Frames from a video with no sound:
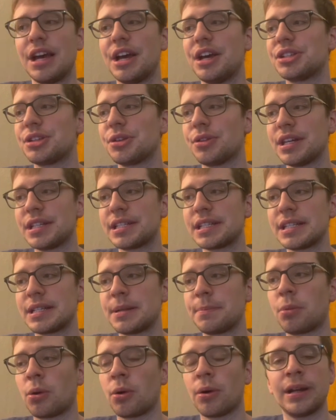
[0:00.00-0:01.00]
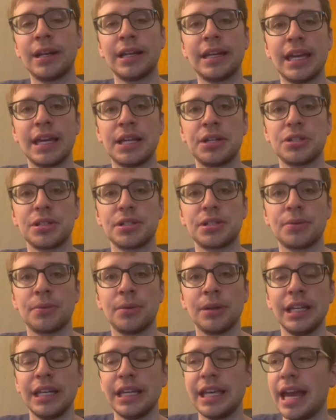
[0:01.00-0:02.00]
So this is important, again, just to
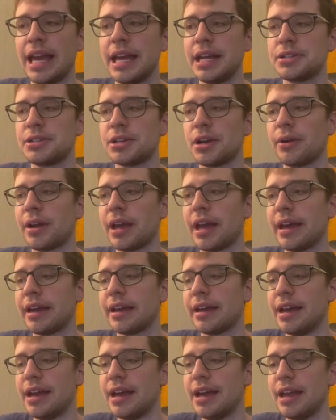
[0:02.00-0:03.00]
really gauge, okay,